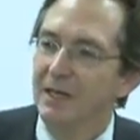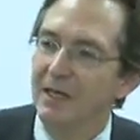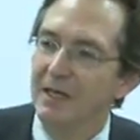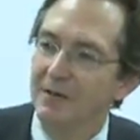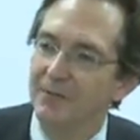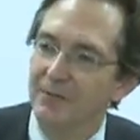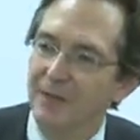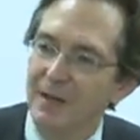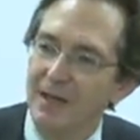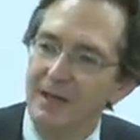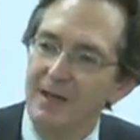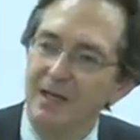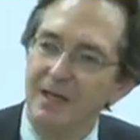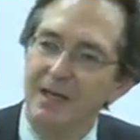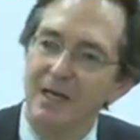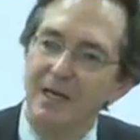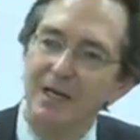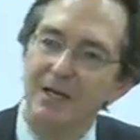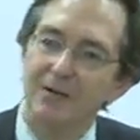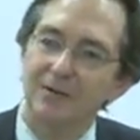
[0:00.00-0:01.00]
if they,
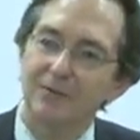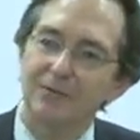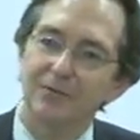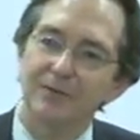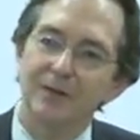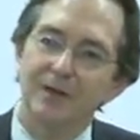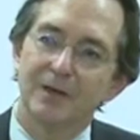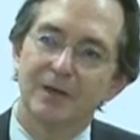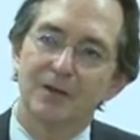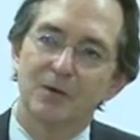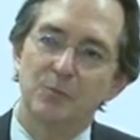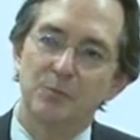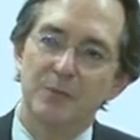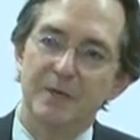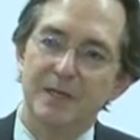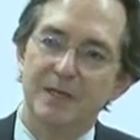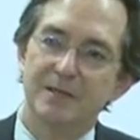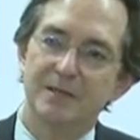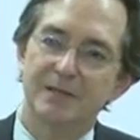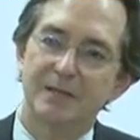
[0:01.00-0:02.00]
if
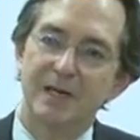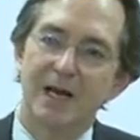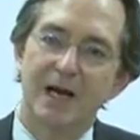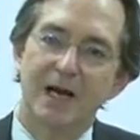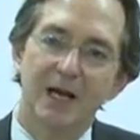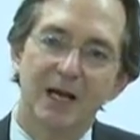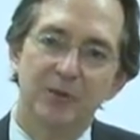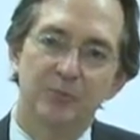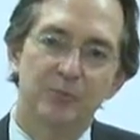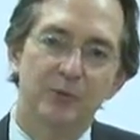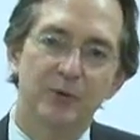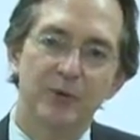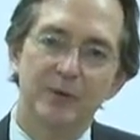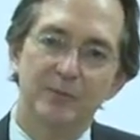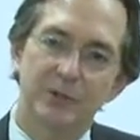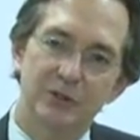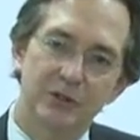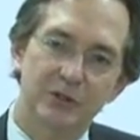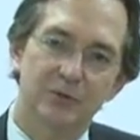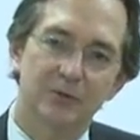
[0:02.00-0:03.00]
bees die
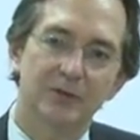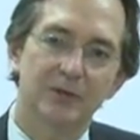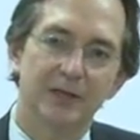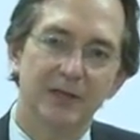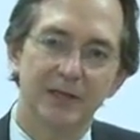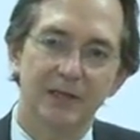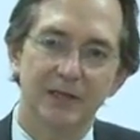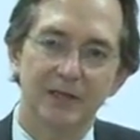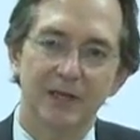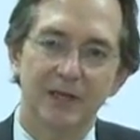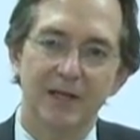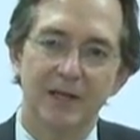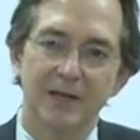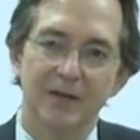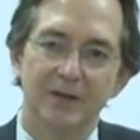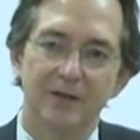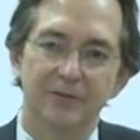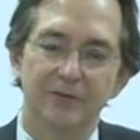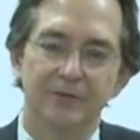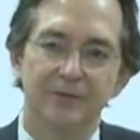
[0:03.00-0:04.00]
prematurely
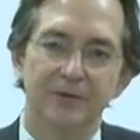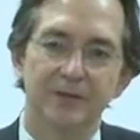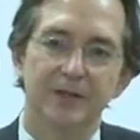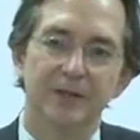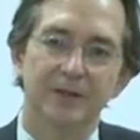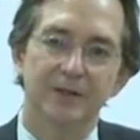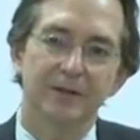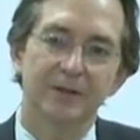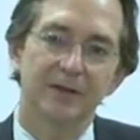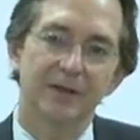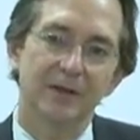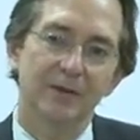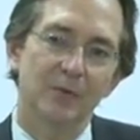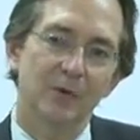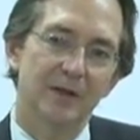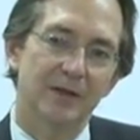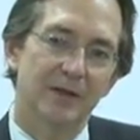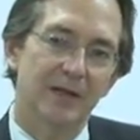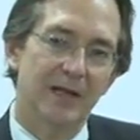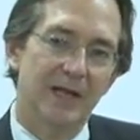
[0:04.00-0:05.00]
in the field, then
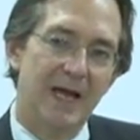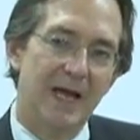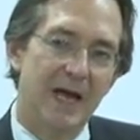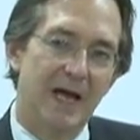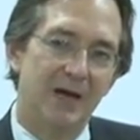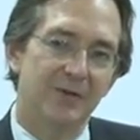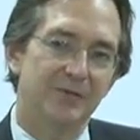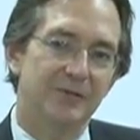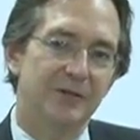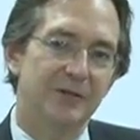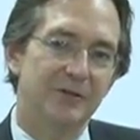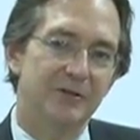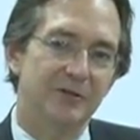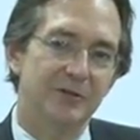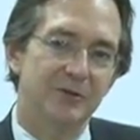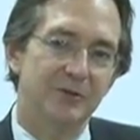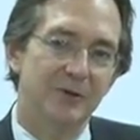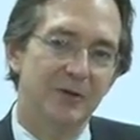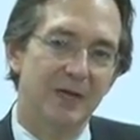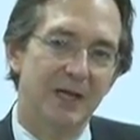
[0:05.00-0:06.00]
what they'll have to
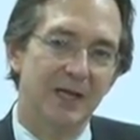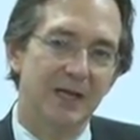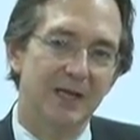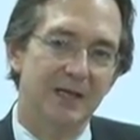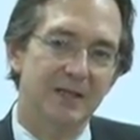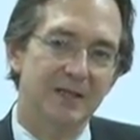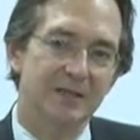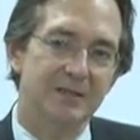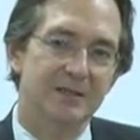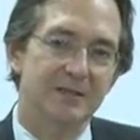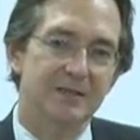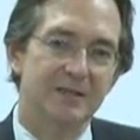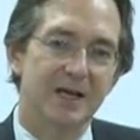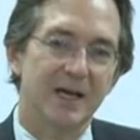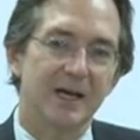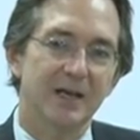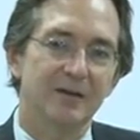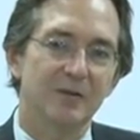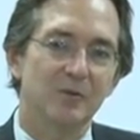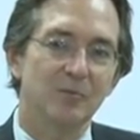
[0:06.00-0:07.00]
do is
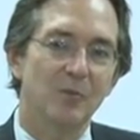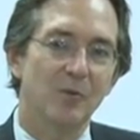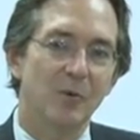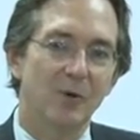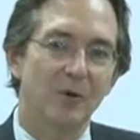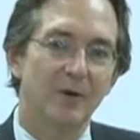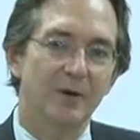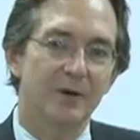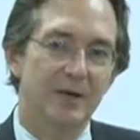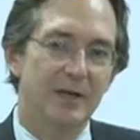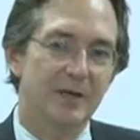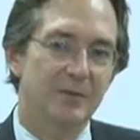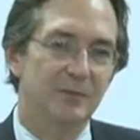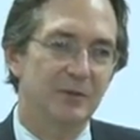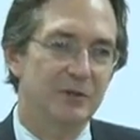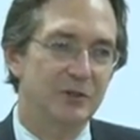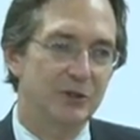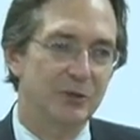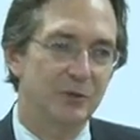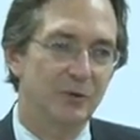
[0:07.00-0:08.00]
send more
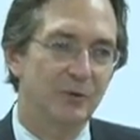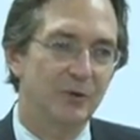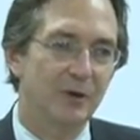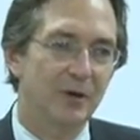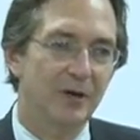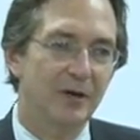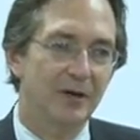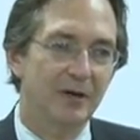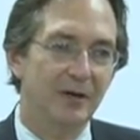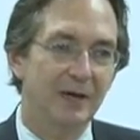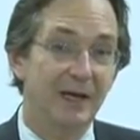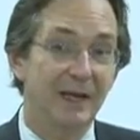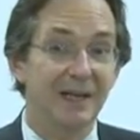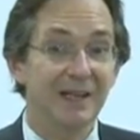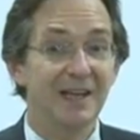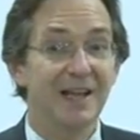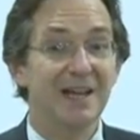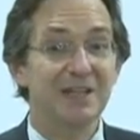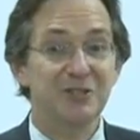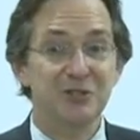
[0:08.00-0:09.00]
immature
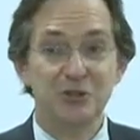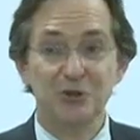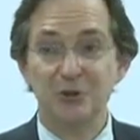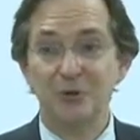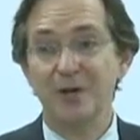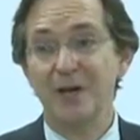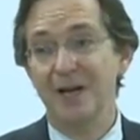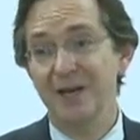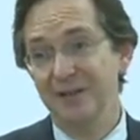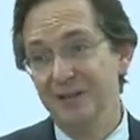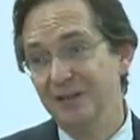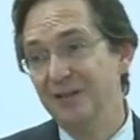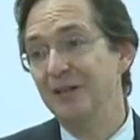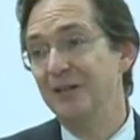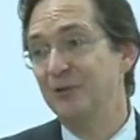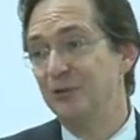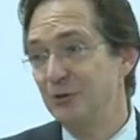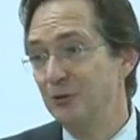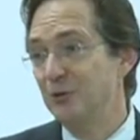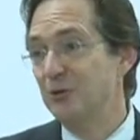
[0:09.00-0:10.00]
and less trained, and
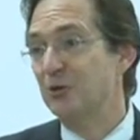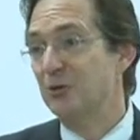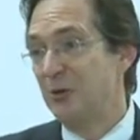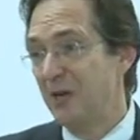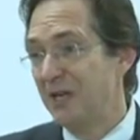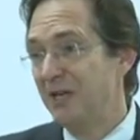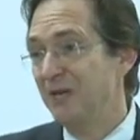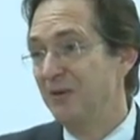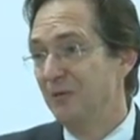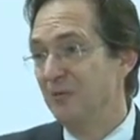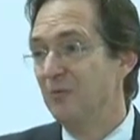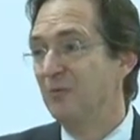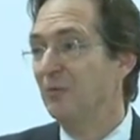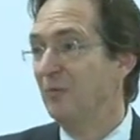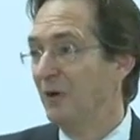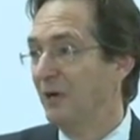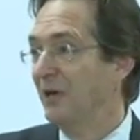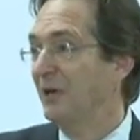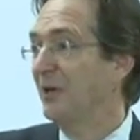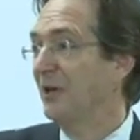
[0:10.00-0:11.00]
they do train
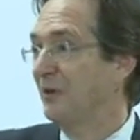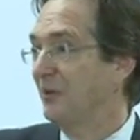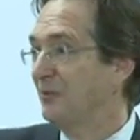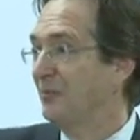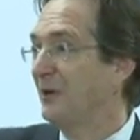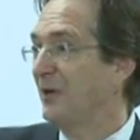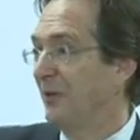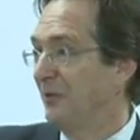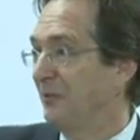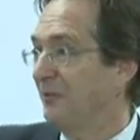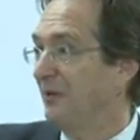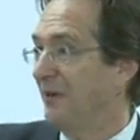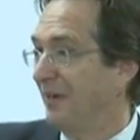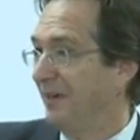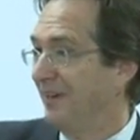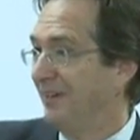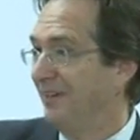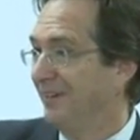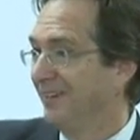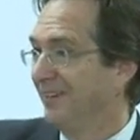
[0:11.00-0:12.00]
one another, by the
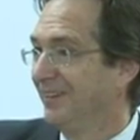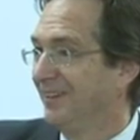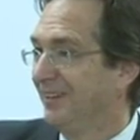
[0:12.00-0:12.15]
way,